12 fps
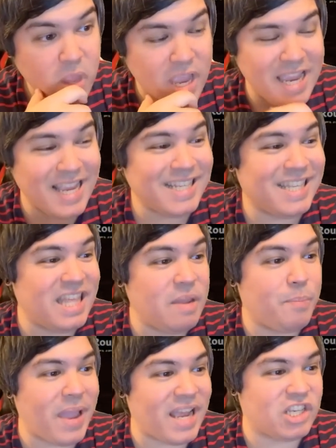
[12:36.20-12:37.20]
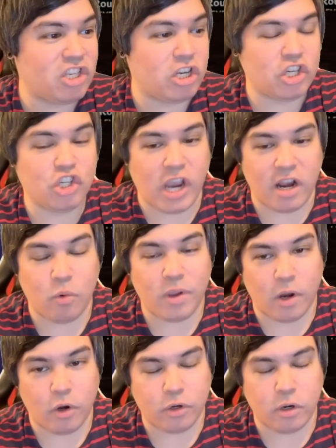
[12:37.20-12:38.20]
He is the best shadow
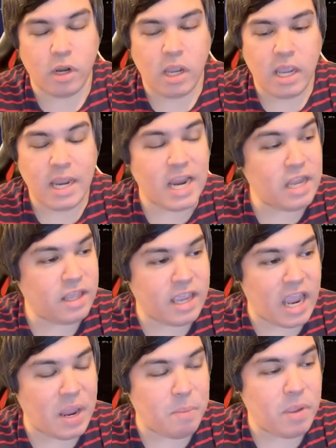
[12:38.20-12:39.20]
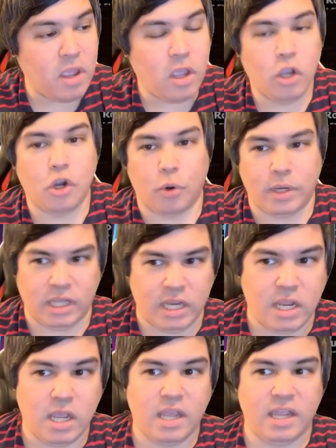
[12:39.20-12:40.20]
character in the game
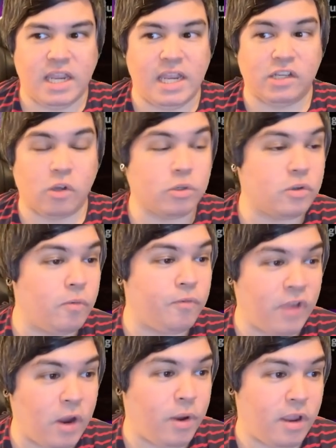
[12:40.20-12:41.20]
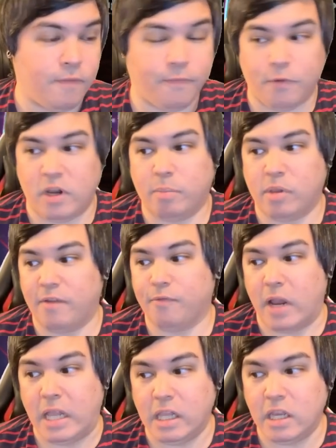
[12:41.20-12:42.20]
currently. He is also very free-to-play
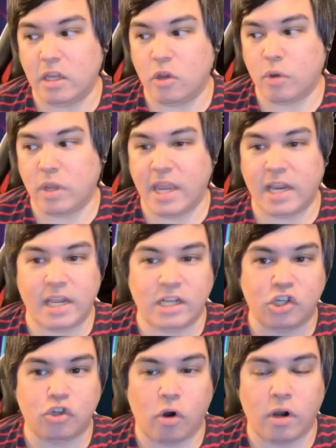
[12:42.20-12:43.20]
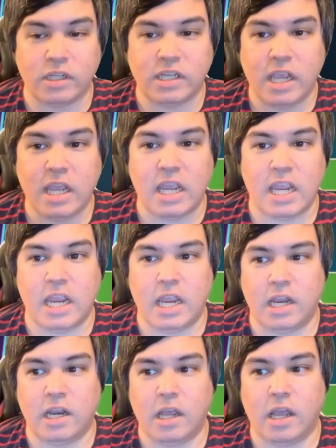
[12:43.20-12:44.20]
friendly. You can get his shards
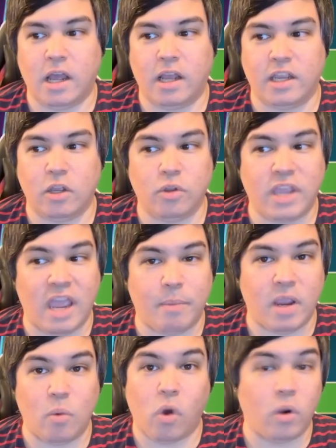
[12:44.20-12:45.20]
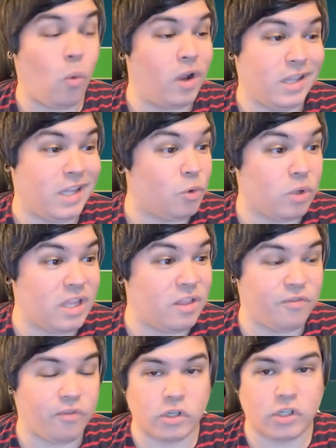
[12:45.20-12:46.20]
in Guild Campaign 1-1, literally
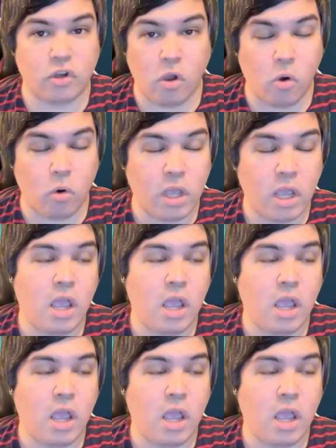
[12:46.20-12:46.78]
the first node.